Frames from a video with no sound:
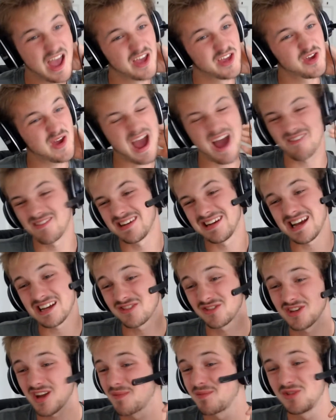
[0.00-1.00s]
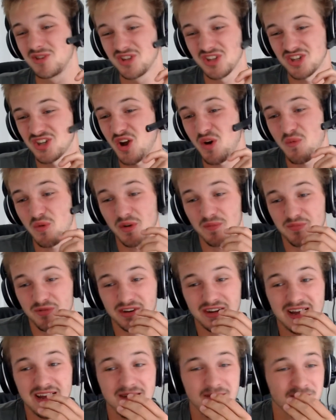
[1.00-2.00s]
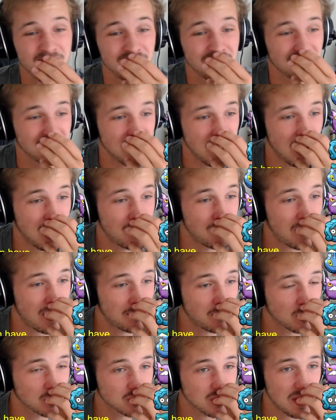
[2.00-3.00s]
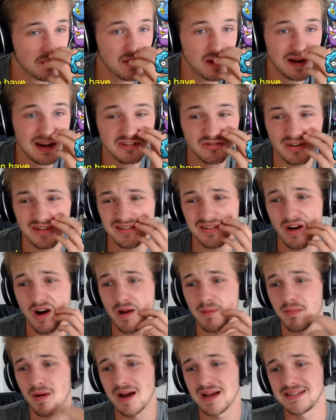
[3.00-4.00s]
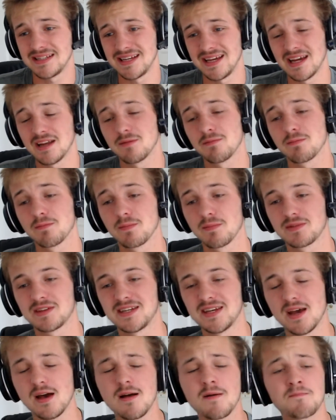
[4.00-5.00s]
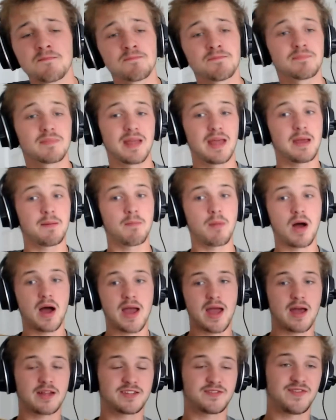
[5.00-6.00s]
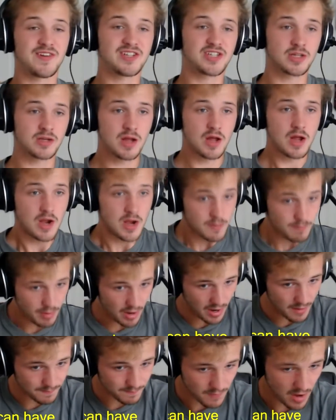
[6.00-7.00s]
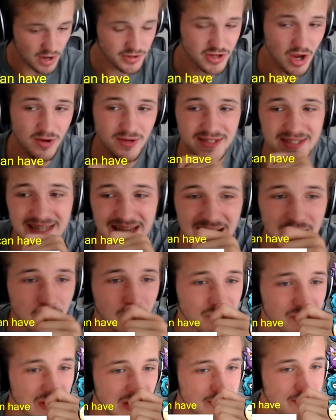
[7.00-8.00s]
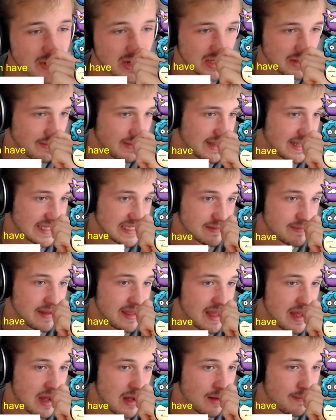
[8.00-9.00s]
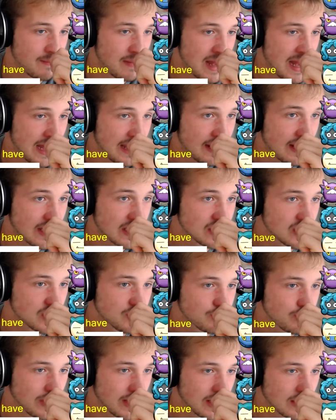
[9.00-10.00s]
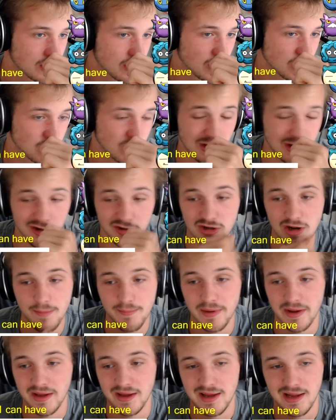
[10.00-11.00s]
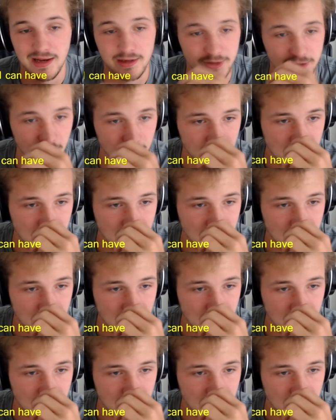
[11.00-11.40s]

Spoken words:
you have an electric type, you just don't want to bring it. I'm not sure how many electrics there are in my tier in my division, but I don't see anyone really bring them against me, and I can just bring Dugtrio, trap it, and kill it. So